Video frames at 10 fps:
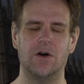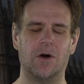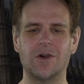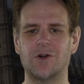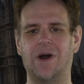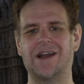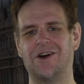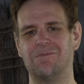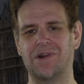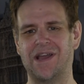All quite
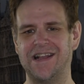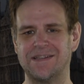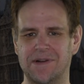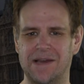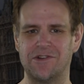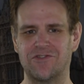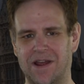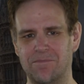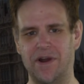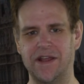complicated, but let me
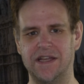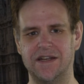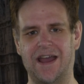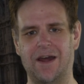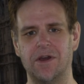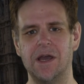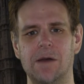try and break it down.